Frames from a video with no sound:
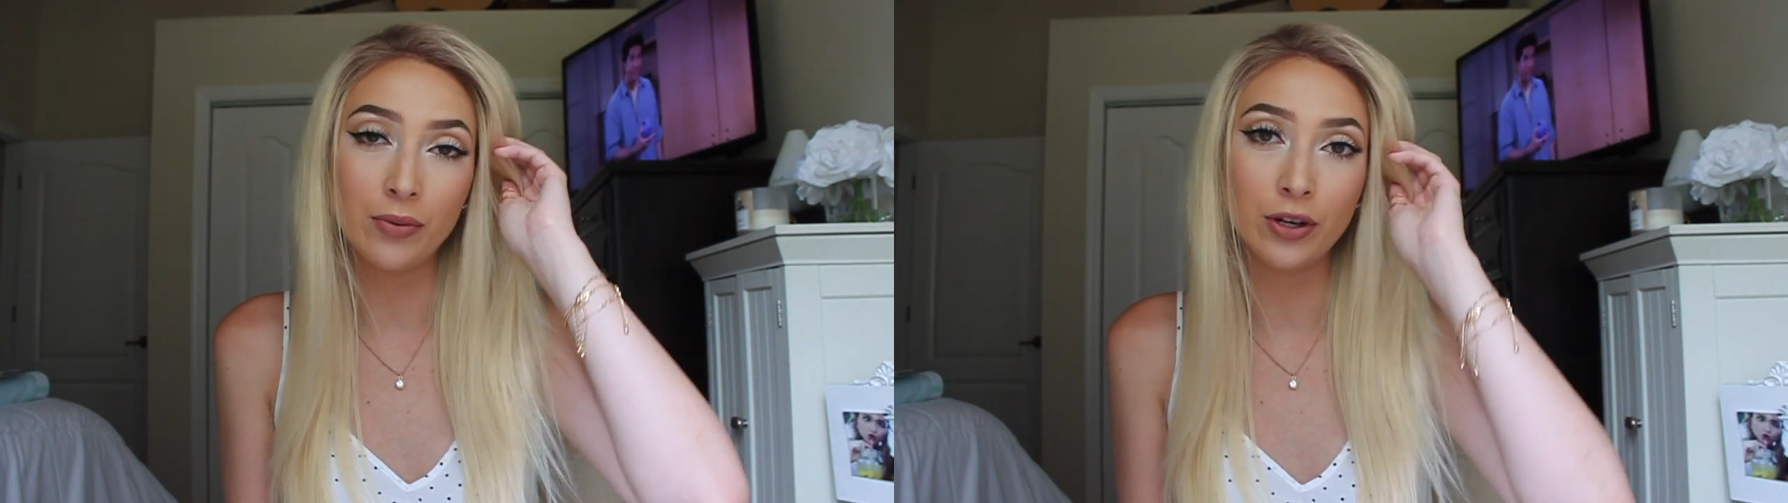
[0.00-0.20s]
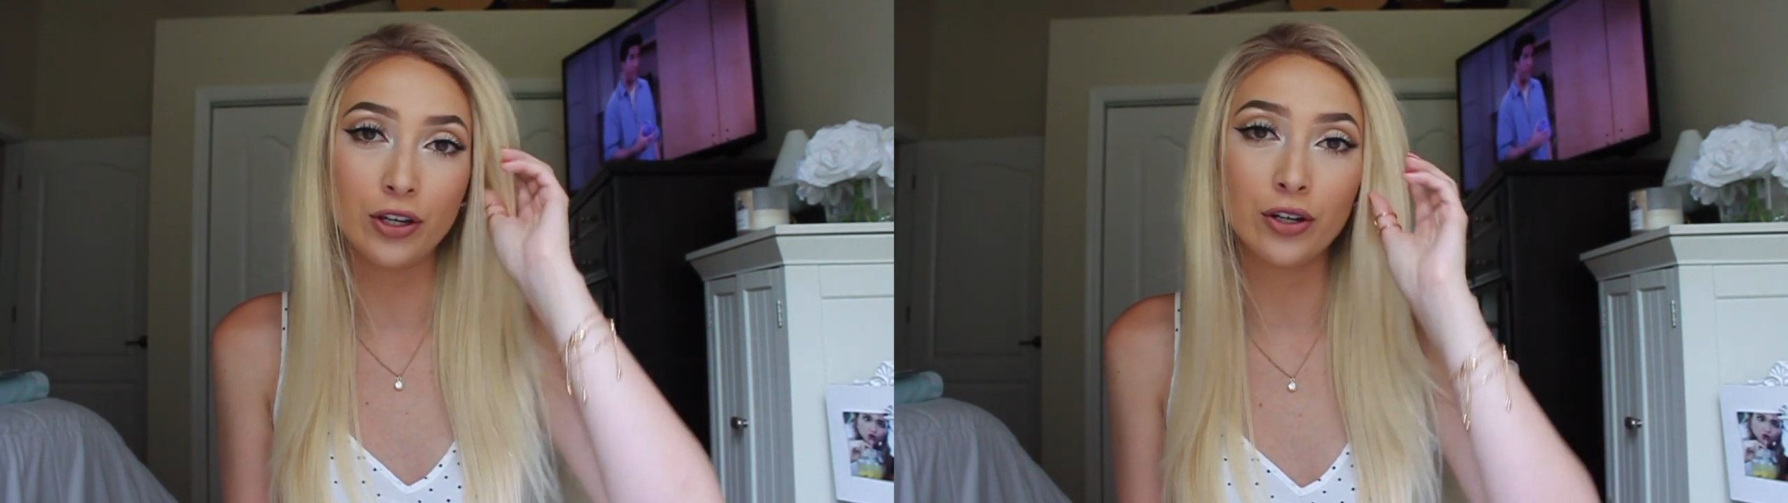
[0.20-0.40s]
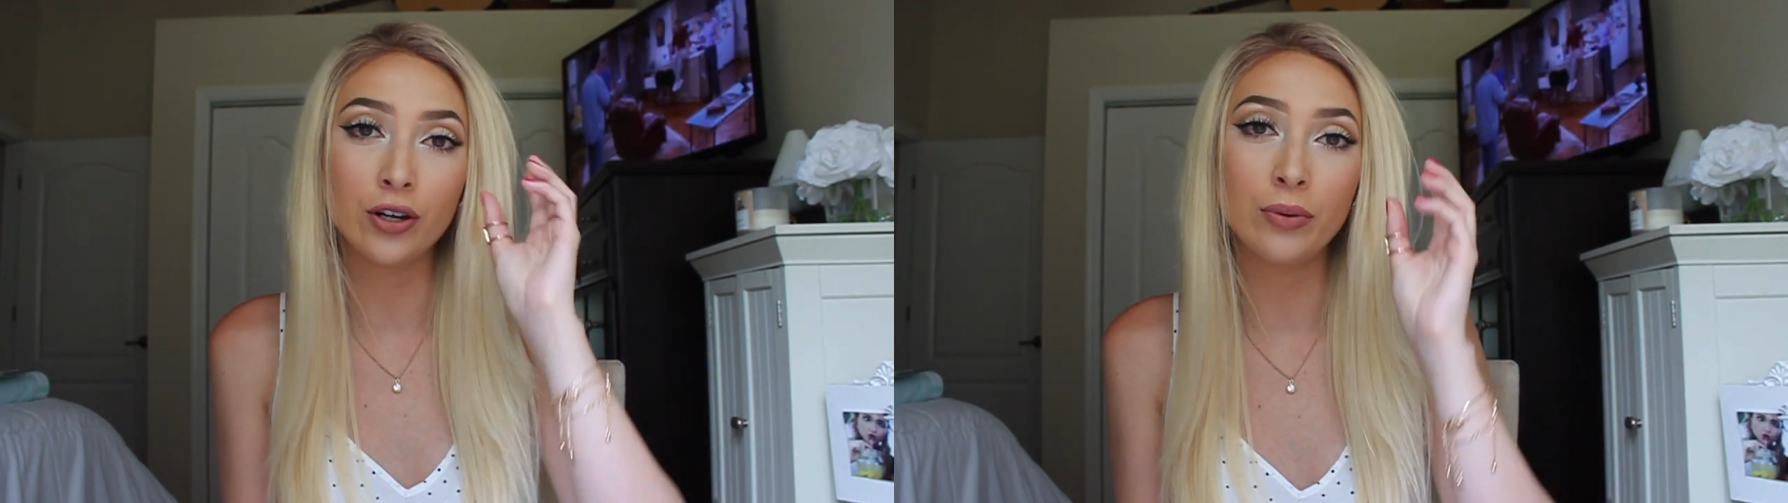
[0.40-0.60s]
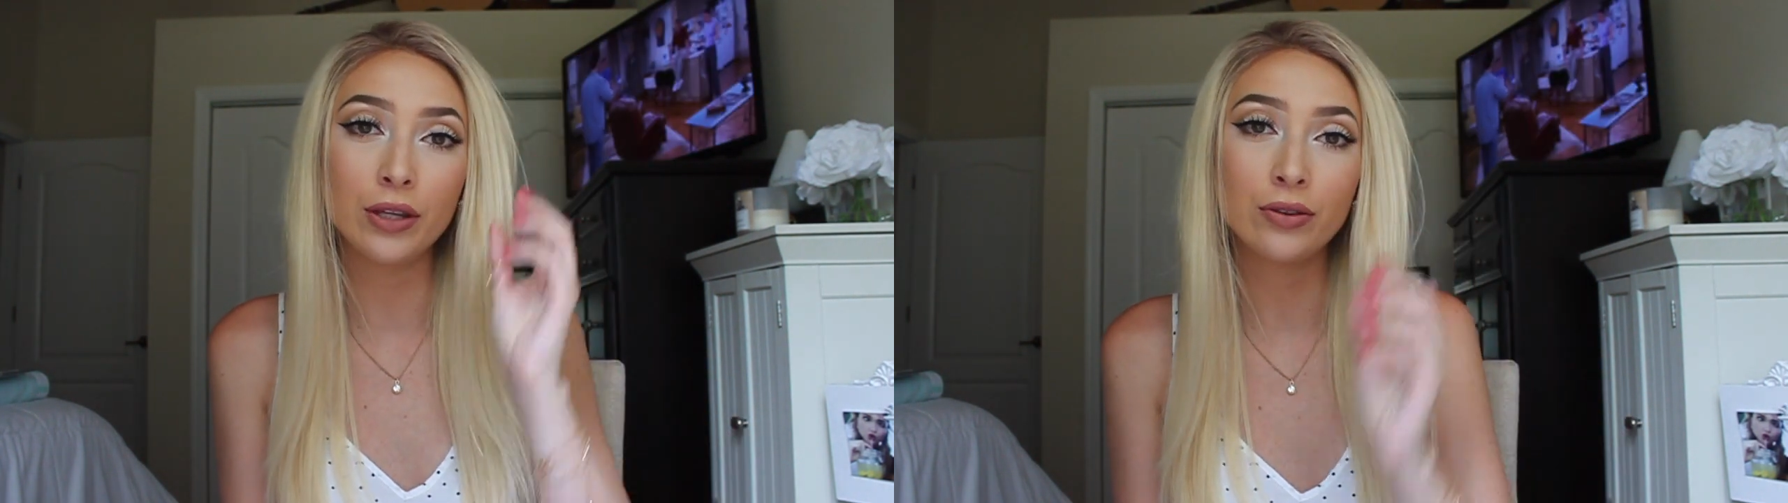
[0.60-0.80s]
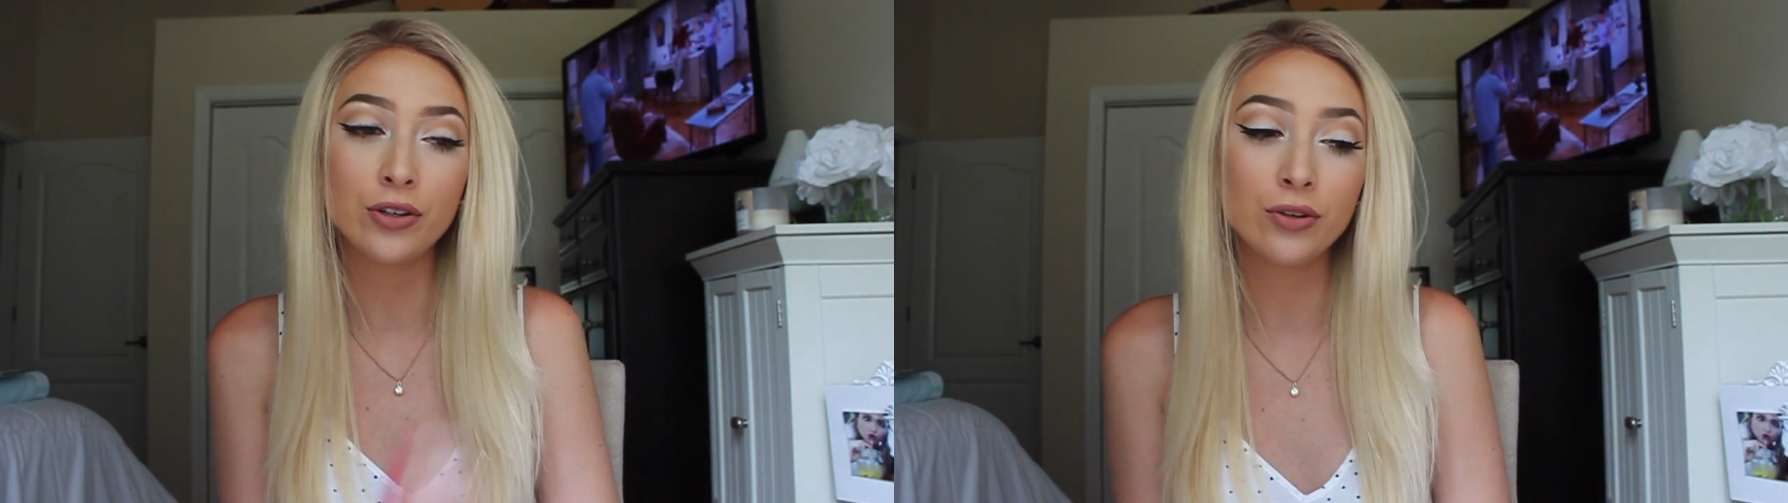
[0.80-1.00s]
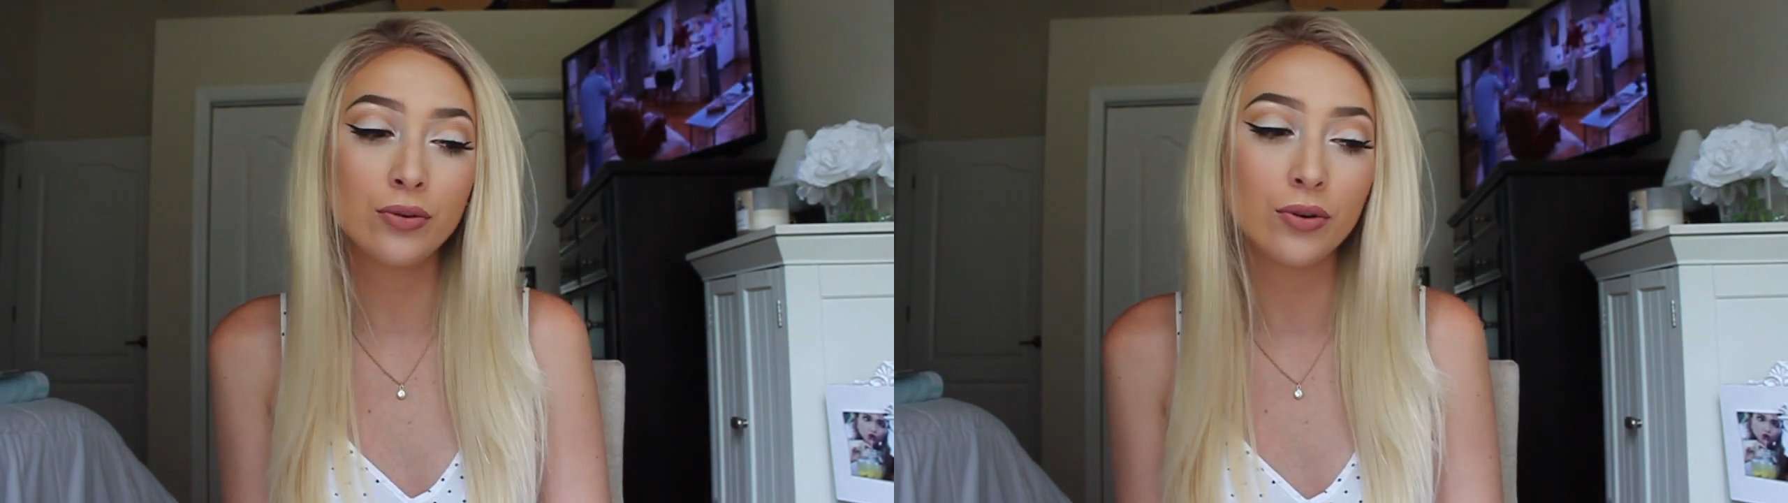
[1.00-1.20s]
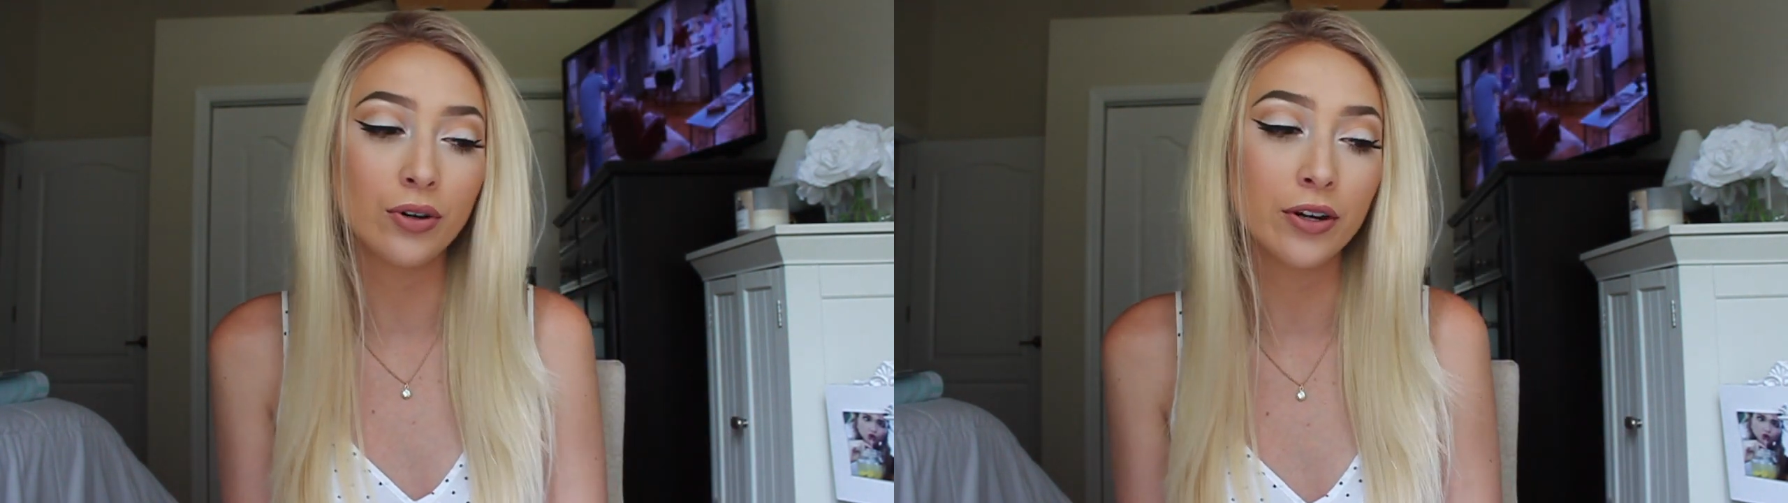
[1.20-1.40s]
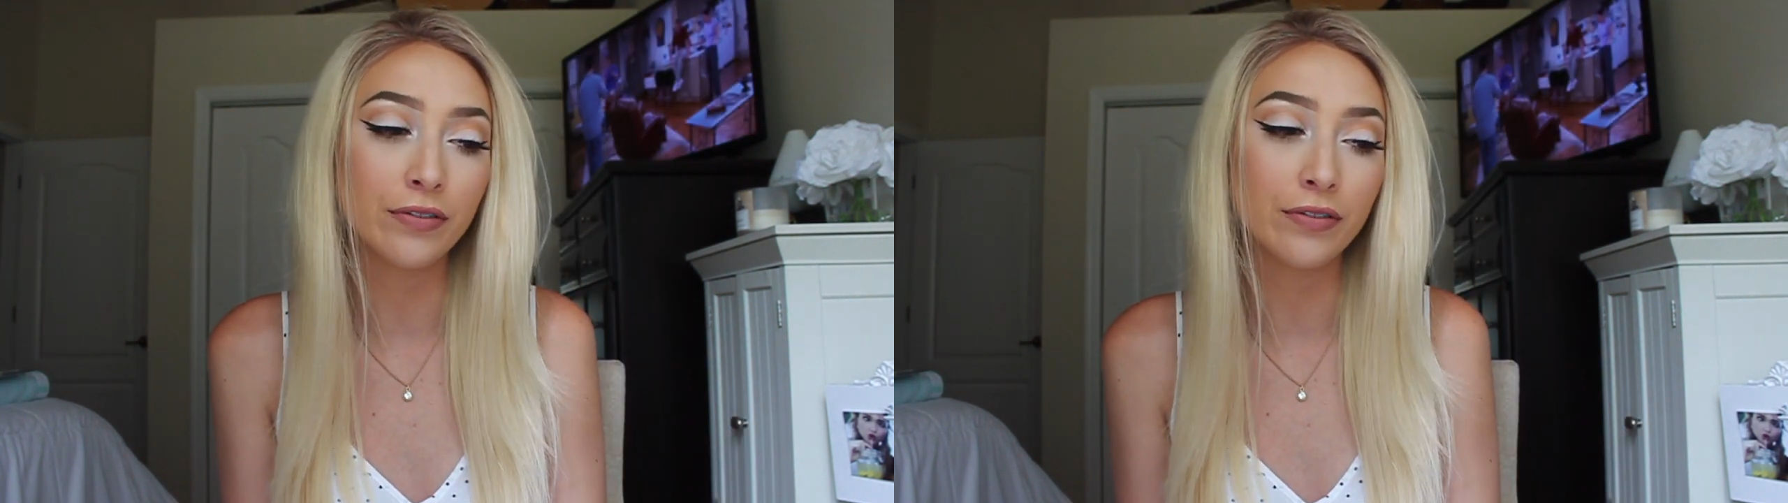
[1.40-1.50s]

what you're going through or